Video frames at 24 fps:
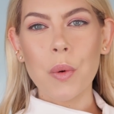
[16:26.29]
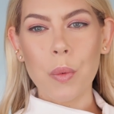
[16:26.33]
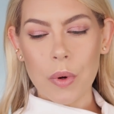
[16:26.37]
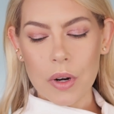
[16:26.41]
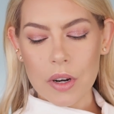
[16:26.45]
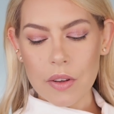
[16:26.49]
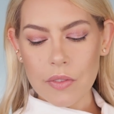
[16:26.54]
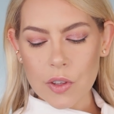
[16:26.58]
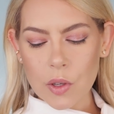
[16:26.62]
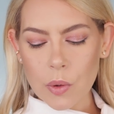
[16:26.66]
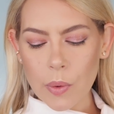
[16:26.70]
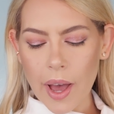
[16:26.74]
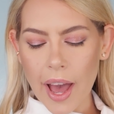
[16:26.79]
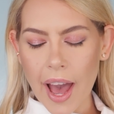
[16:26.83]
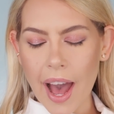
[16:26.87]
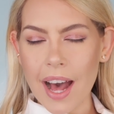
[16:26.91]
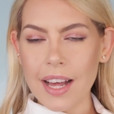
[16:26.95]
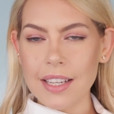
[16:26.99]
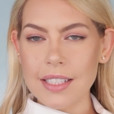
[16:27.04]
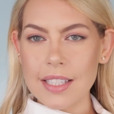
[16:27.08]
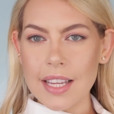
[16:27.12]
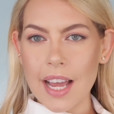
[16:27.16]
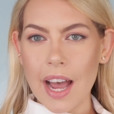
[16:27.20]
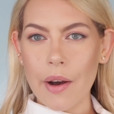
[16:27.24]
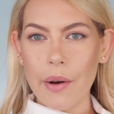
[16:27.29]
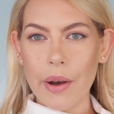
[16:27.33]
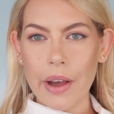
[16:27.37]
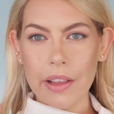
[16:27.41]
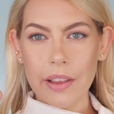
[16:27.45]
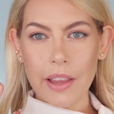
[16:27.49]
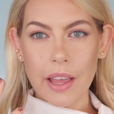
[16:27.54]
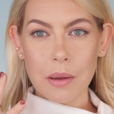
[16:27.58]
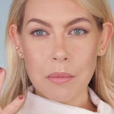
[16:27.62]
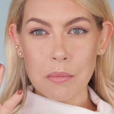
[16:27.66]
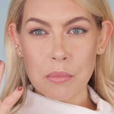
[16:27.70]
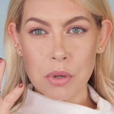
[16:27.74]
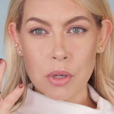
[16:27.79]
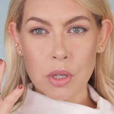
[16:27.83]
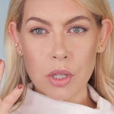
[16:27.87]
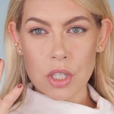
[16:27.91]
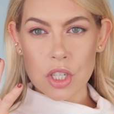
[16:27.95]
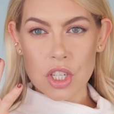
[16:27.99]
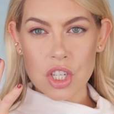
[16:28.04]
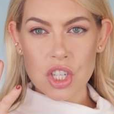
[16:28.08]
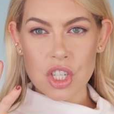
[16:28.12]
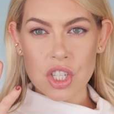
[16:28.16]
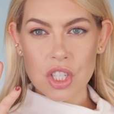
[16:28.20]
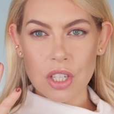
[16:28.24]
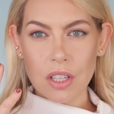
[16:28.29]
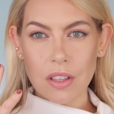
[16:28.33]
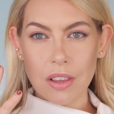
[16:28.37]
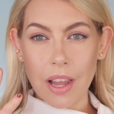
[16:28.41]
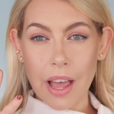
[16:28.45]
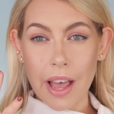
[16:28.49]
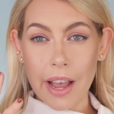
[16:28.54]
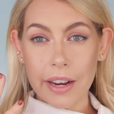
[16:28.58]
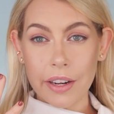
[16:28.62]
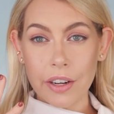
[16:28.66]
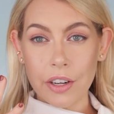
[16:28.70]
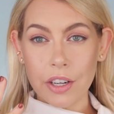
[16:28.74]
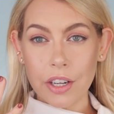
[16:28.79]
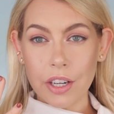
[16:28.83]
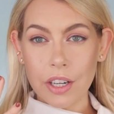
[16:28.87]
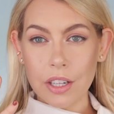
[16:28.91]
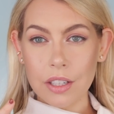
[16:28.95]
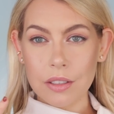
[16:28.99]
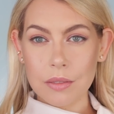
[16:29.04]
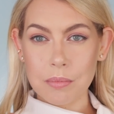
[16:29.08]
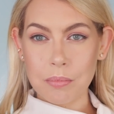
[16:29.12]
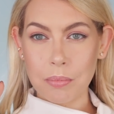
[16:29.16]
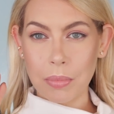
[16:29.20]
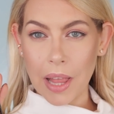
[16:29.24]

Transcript: one of you asked how I like push liner,